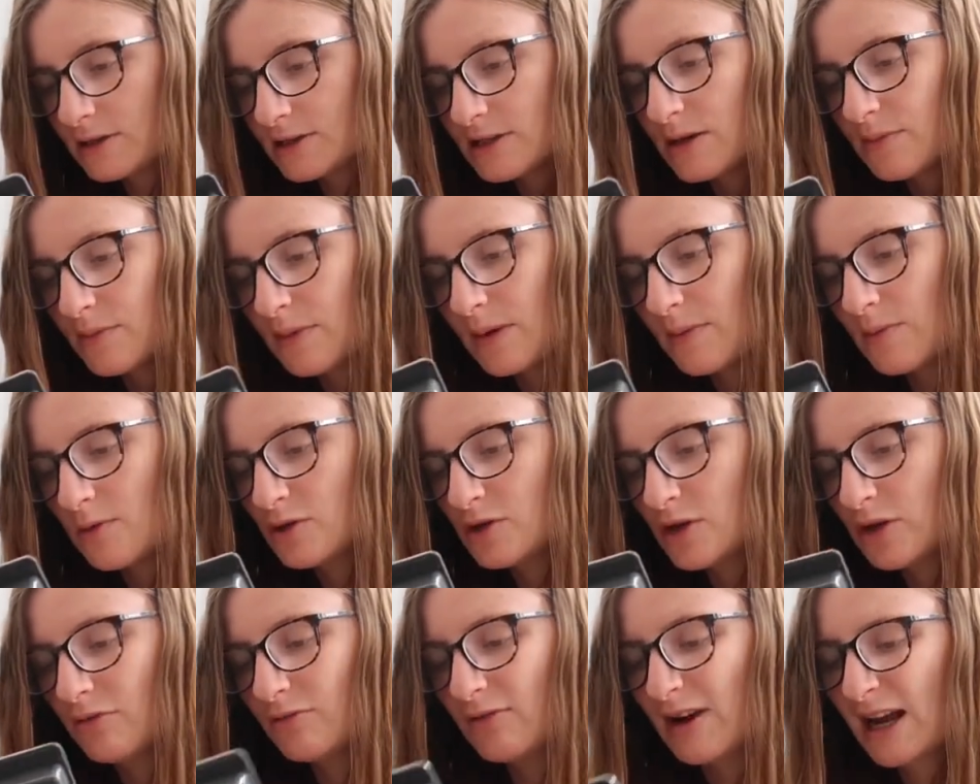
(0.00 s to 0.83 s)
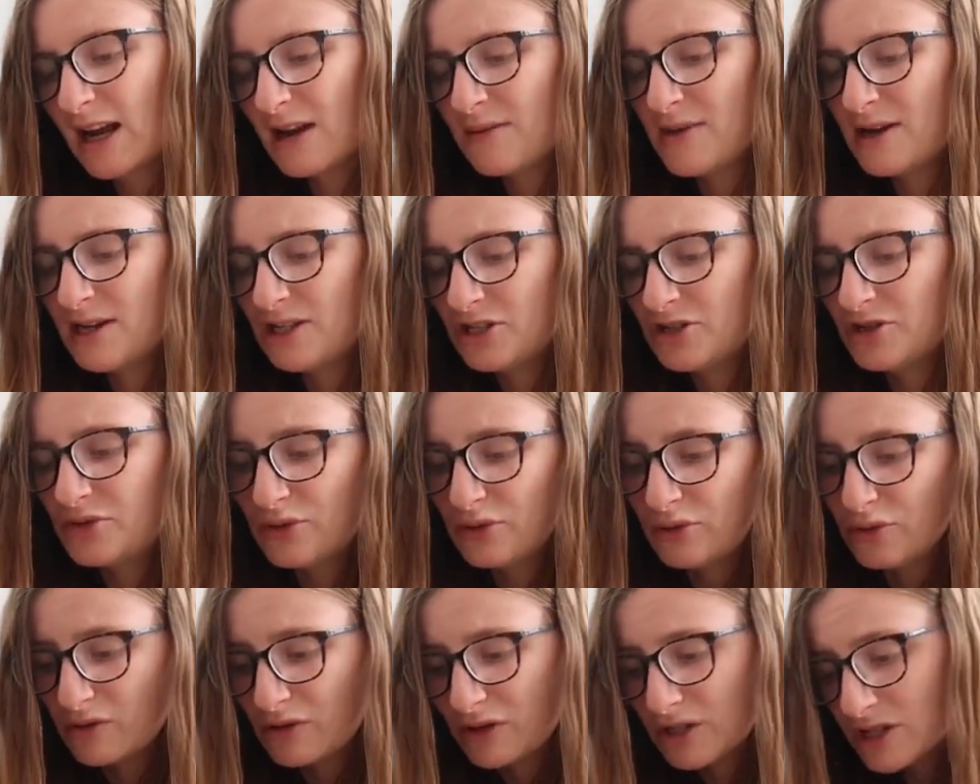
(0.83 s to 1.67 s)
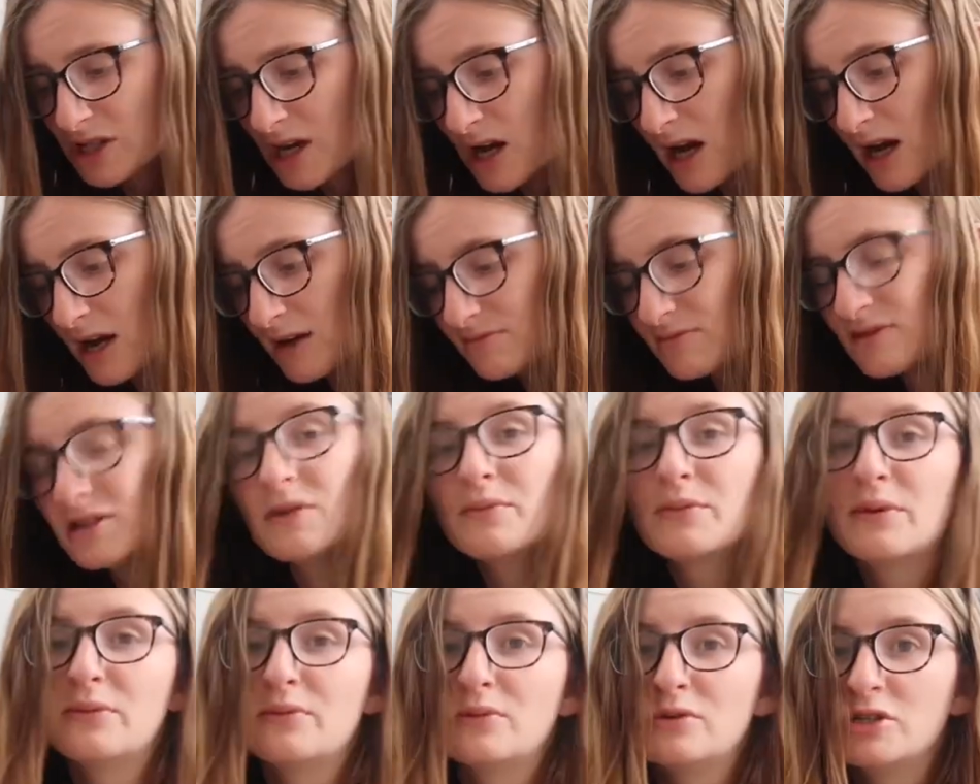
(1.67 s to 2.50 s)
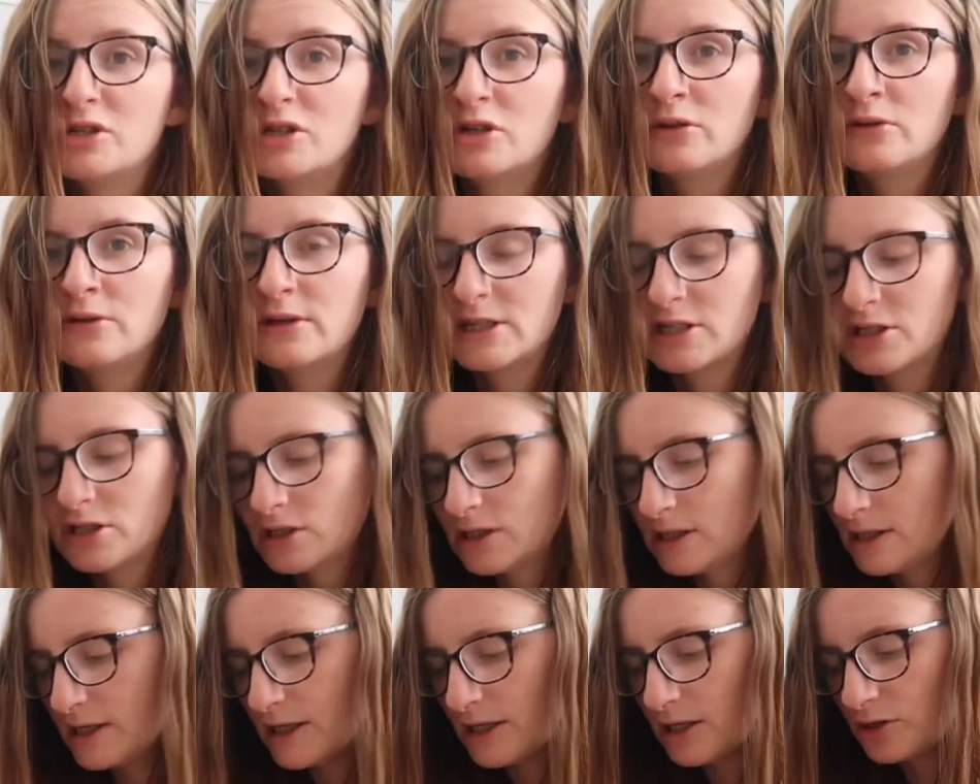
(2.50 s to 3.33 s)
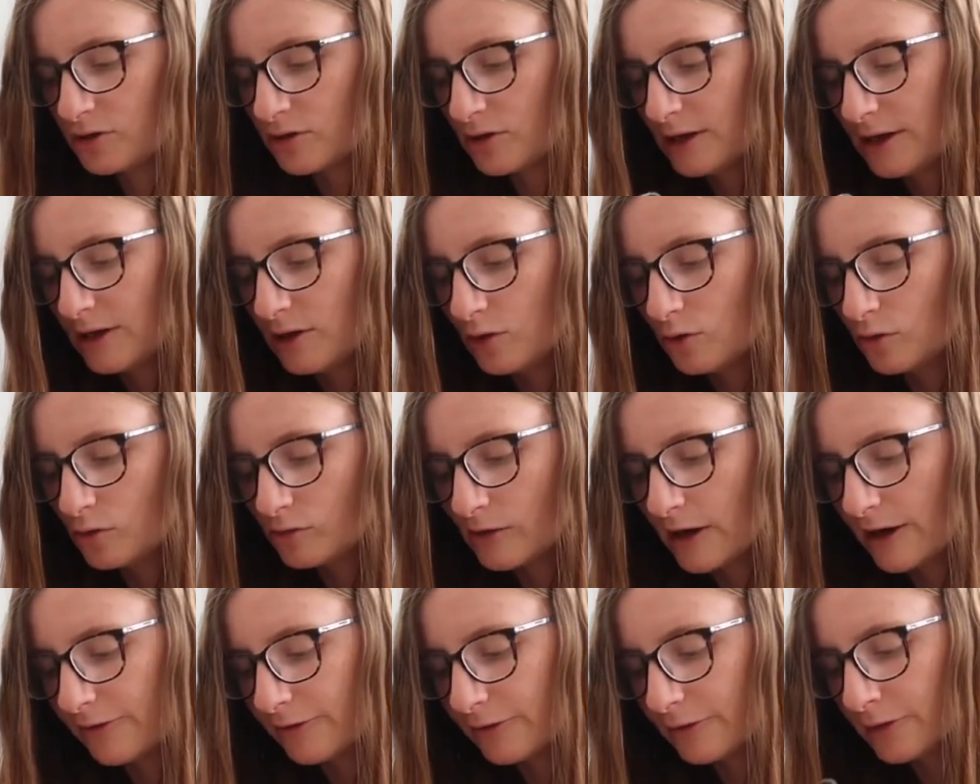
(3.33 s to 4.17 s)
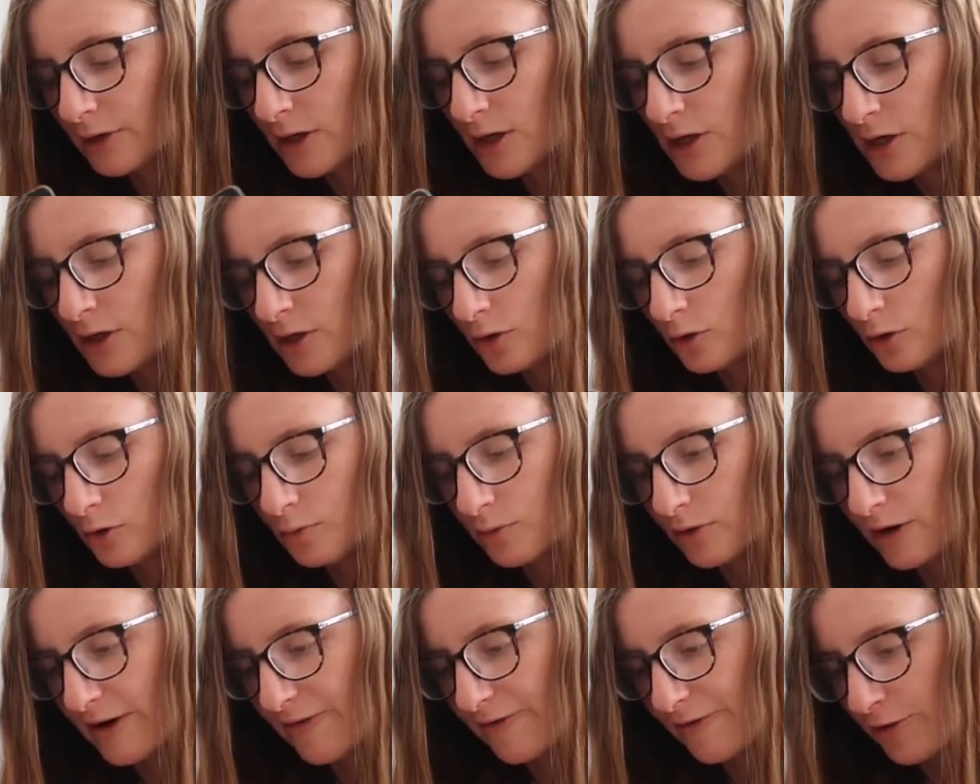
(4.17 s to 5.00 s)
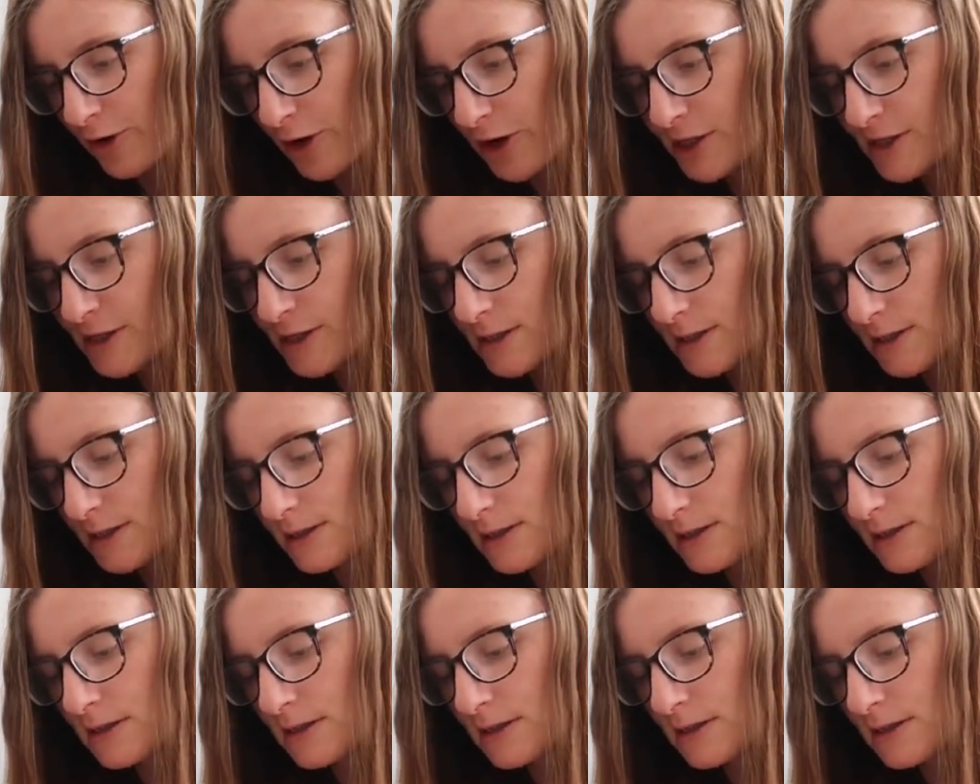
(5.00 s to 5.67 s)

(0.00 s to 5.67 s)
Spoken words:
Some people don't recommend you do it all the time, some people do. It's just literally your preference.